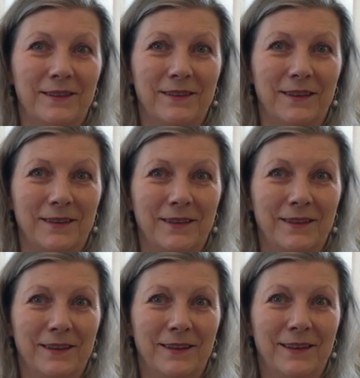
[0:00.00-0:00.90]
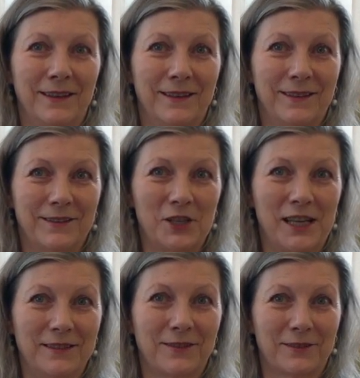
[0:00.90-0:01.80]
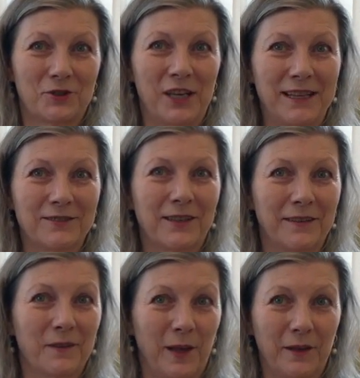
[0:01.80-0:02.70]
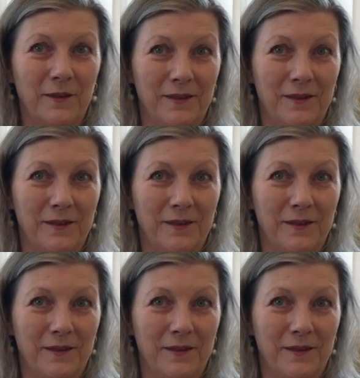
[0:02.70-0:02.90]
the gender. Gender and sex